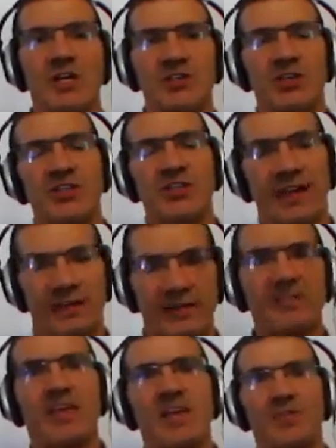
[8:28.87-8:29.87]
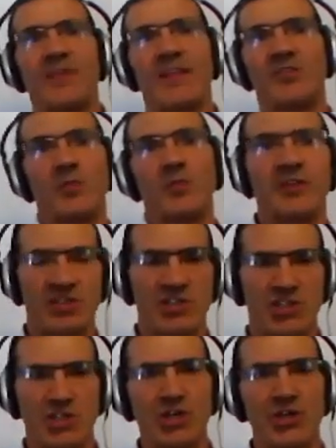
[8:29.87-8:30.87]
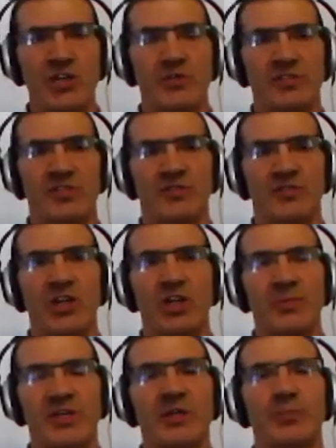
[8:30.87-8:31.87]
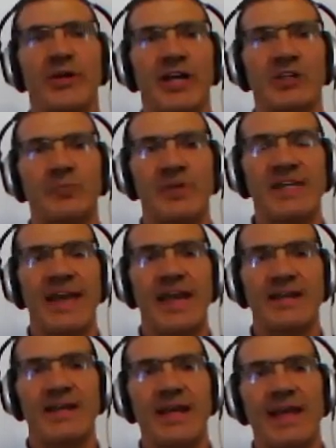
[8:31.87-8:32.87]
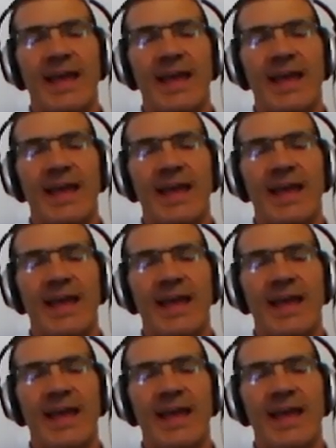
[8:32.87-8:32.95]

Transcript: So that's where the journey with developing a product began.